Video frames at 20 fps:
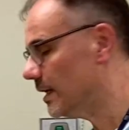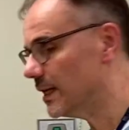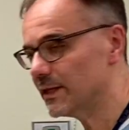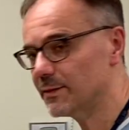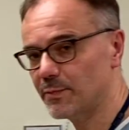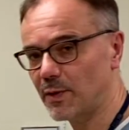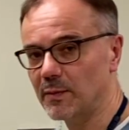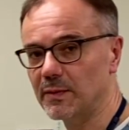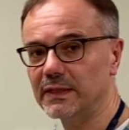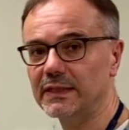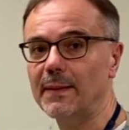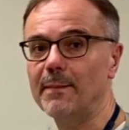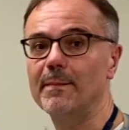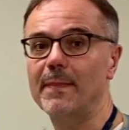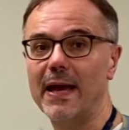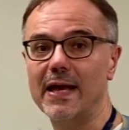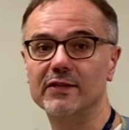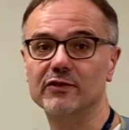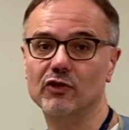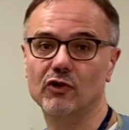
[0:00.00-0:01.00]
it's probably the
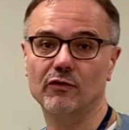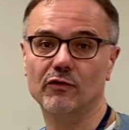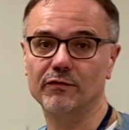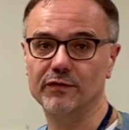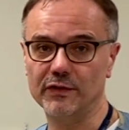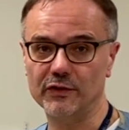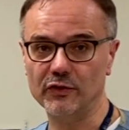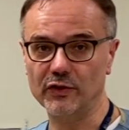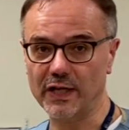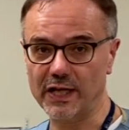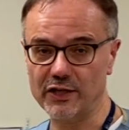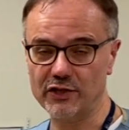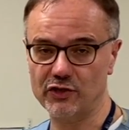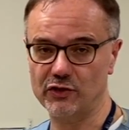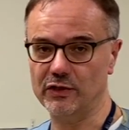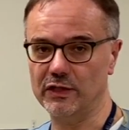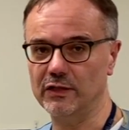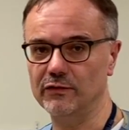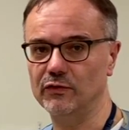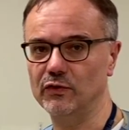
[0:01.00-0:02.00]
best
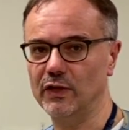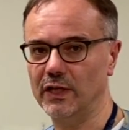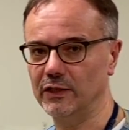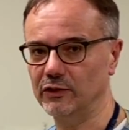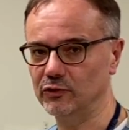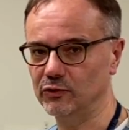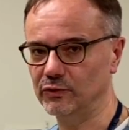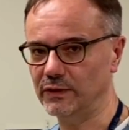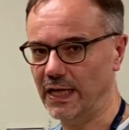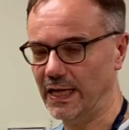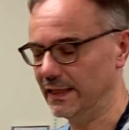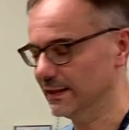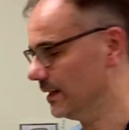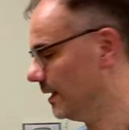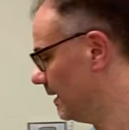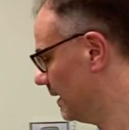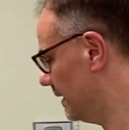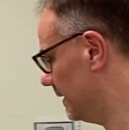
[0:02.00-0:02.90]
configuration if you can do that.